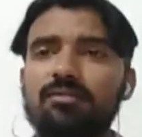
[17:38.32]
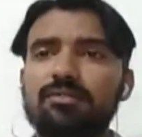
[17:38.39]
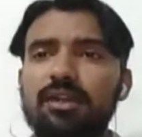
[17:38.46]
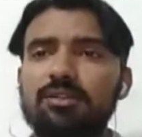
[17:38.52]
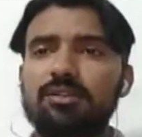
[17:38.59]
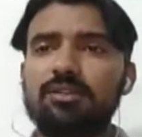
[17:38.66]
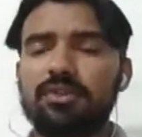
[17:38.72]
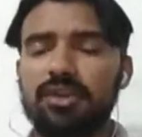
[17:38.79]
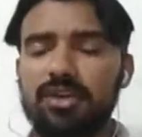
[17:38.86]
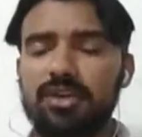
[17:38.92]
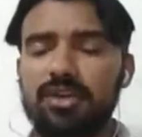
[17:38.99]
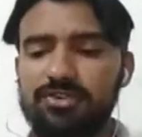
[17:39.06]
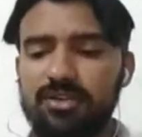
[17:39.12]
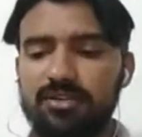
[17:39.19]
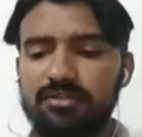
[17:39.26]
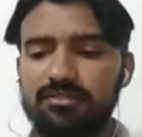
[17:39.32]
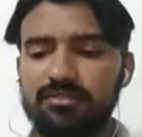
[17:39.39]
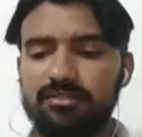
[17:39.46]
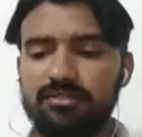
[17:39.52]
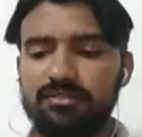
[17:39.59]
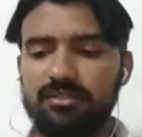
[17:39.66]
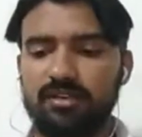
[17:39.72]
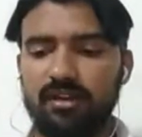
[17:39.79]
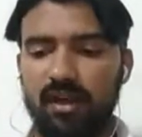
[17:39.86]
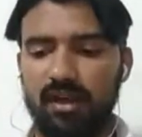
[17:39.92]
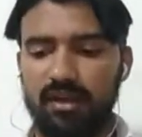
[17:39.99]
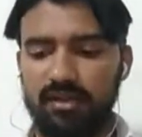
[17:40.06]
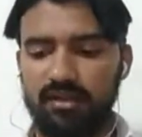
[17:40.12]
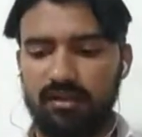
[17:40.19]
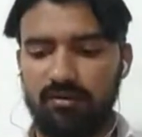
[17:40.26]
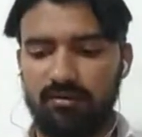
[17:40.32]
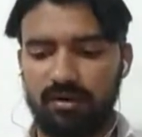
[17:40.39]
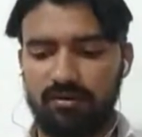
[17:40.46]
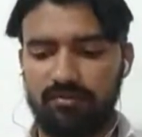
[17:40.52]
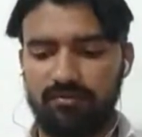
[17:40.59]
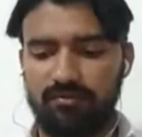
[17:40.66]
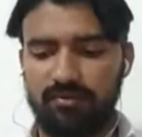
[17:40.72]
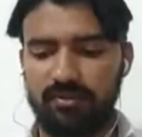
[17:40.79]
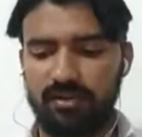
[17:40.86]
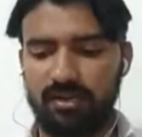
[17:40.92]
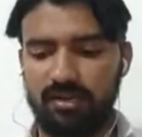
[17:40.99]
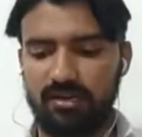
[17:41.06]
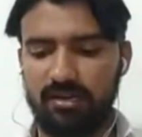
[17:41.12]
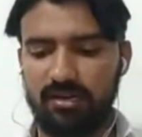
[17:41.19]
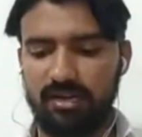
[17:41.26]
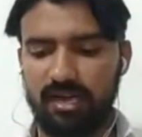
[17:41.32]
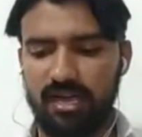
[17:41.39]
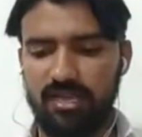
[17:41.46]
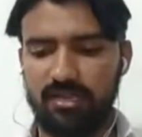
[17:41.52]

education, regarding our physical health.